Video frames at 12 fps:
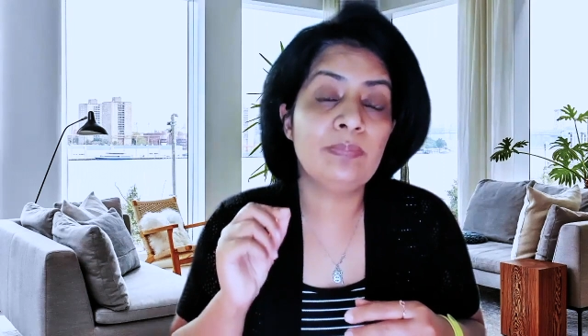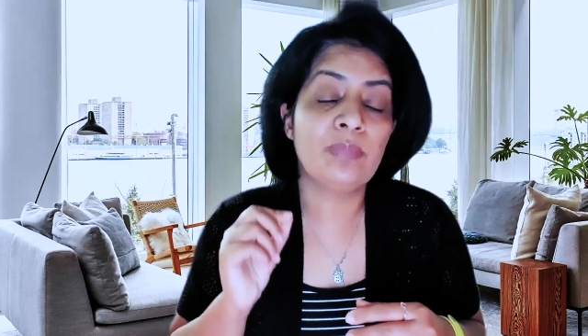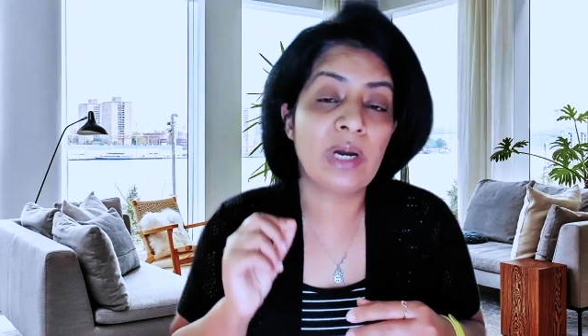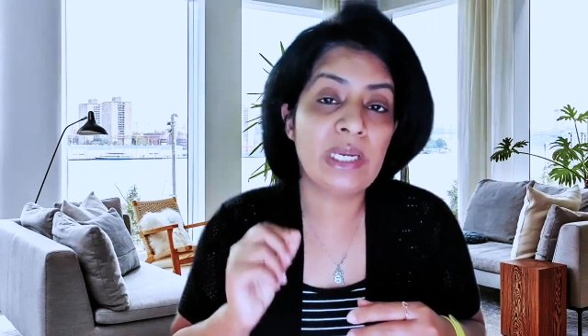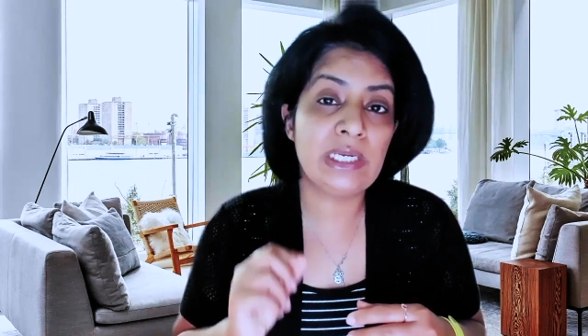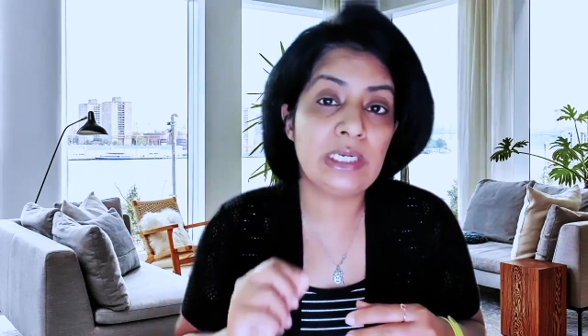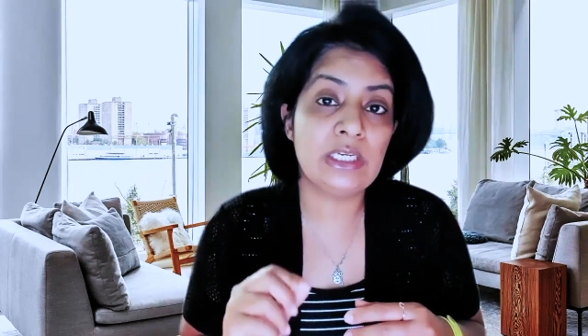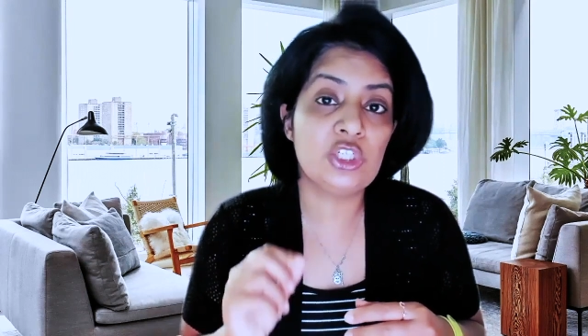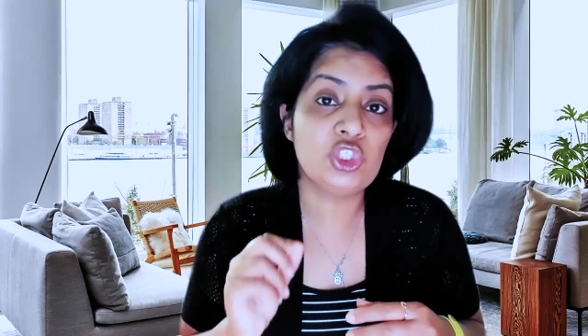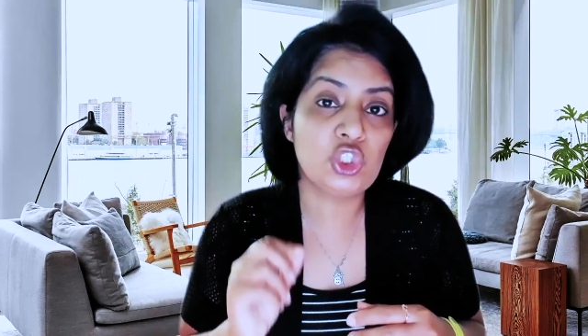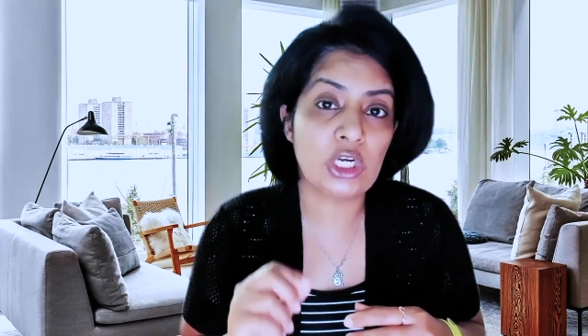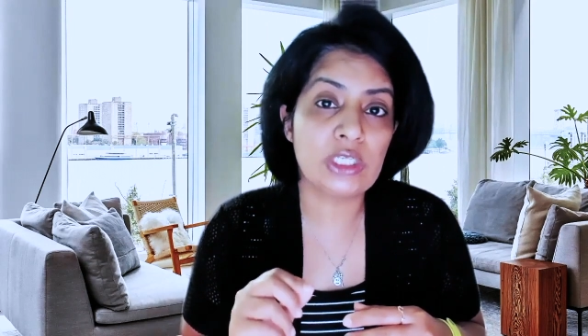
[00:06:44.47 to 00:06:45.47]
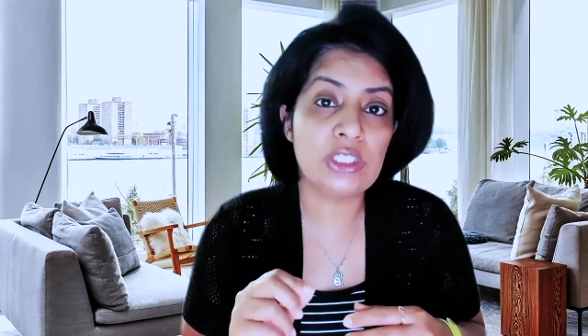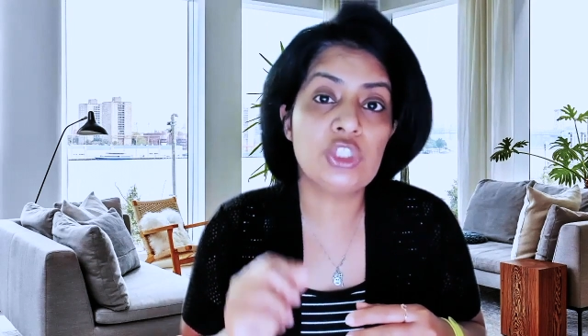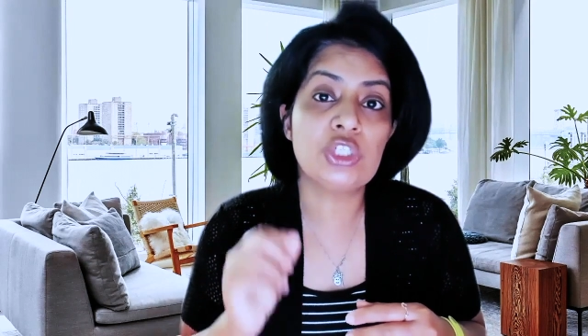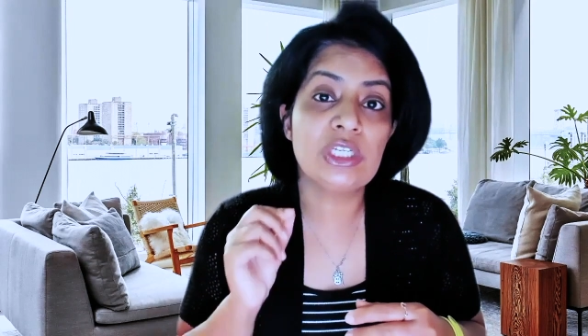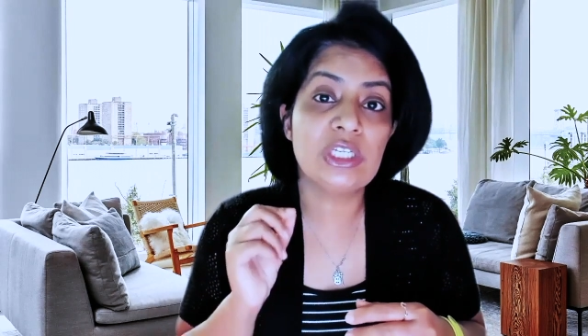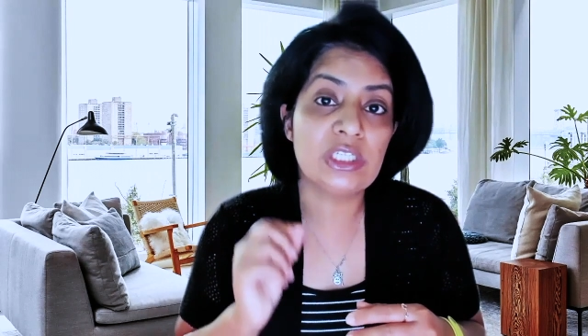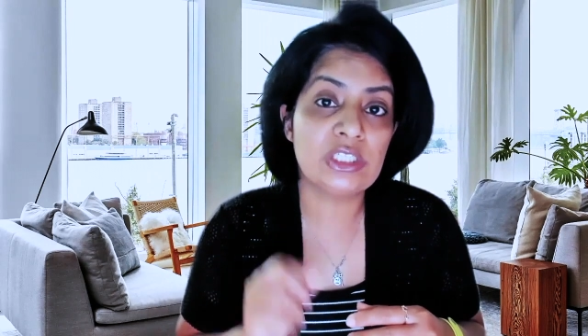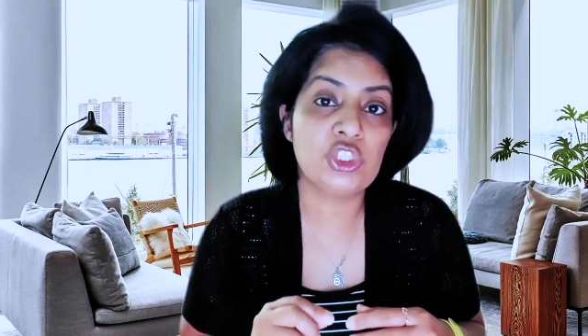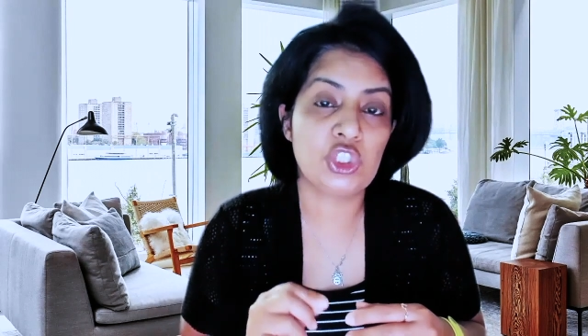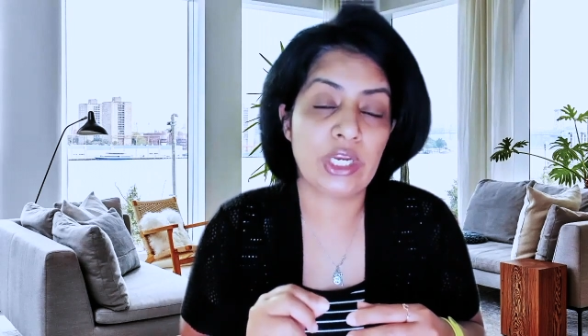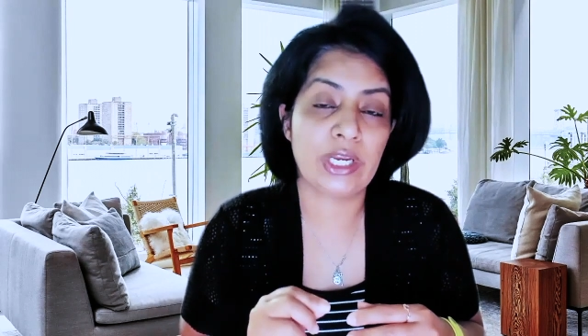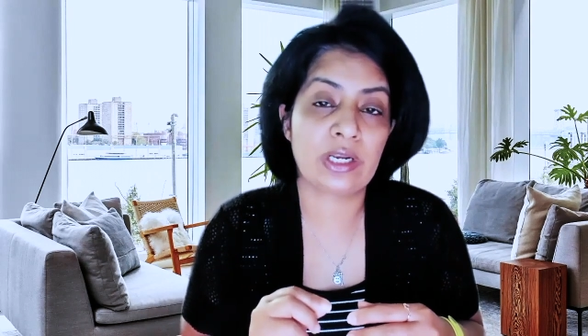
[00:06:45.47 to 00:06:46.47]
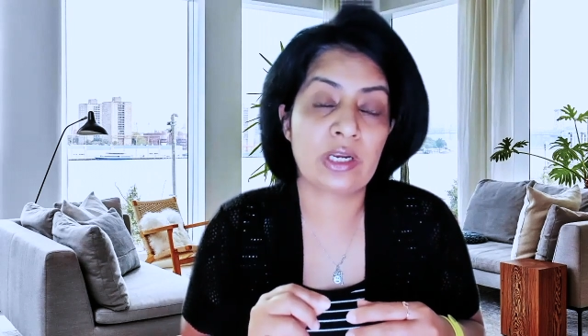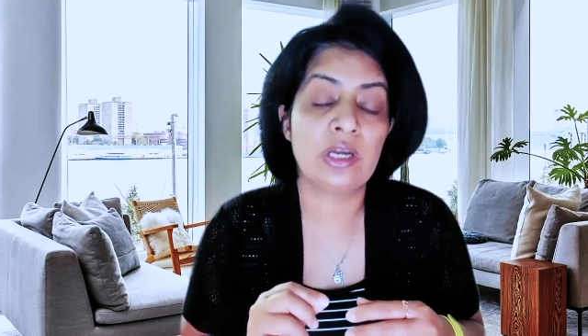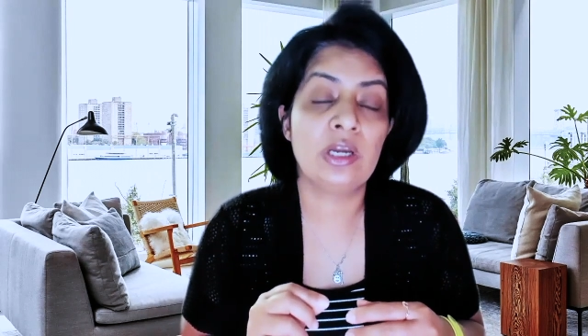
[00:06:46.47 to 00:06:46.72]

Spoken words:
my inner judge in check